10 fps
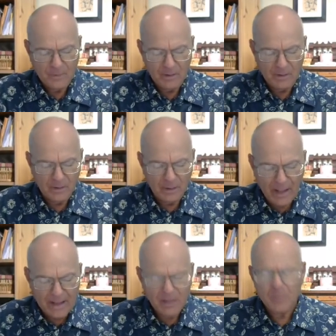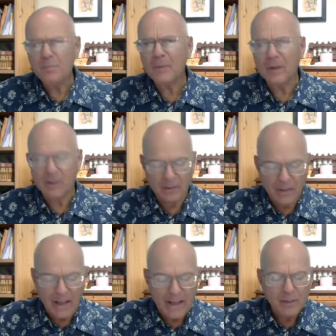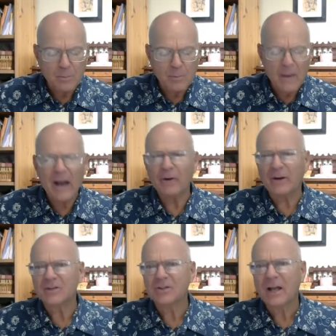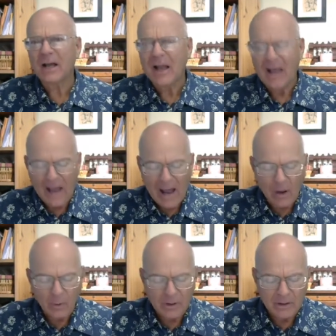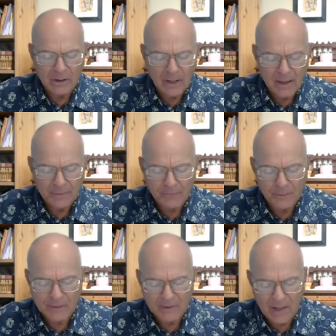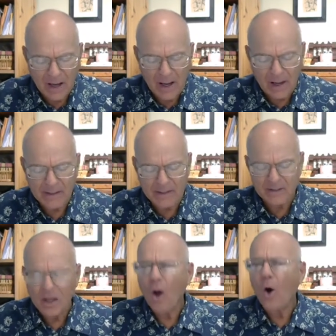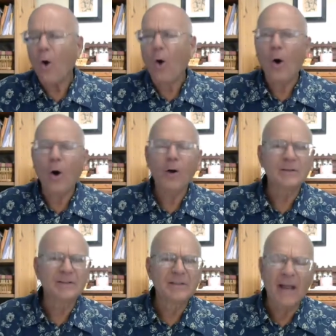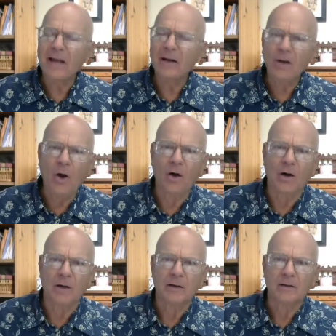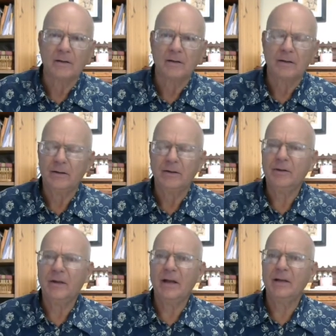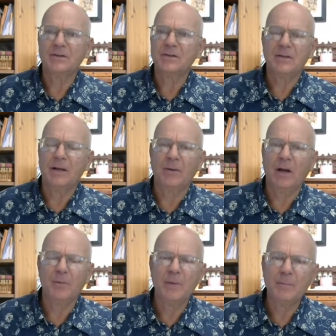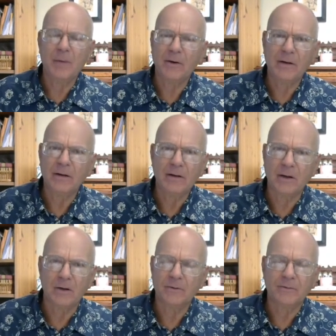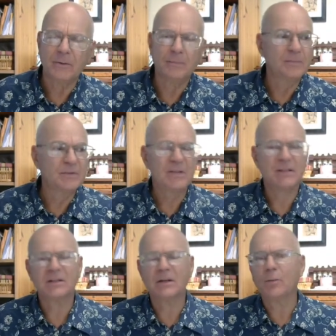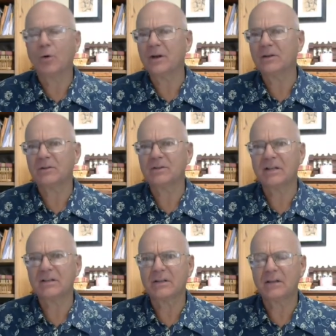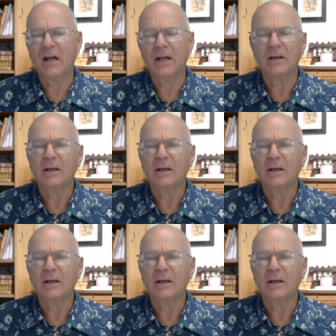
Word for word: Like, like marriage, our life with God is all day long. You can't just say, well, I'll be married, you know, from six in the morning till six at night,